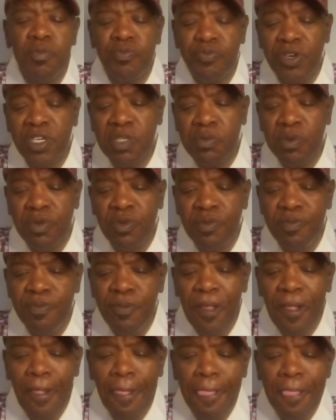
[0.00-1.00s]
Principle.
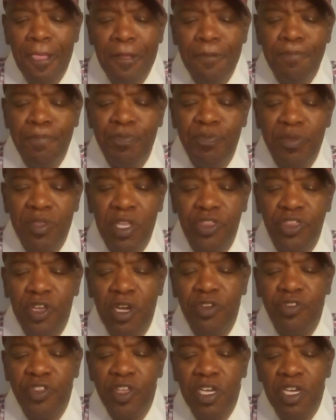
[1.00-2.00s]
The
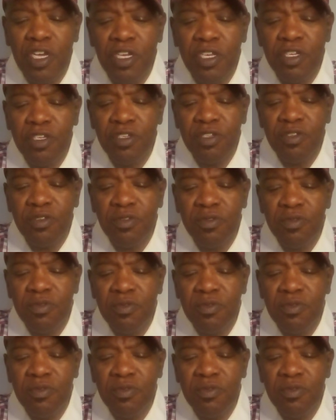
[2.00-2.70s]
third thing is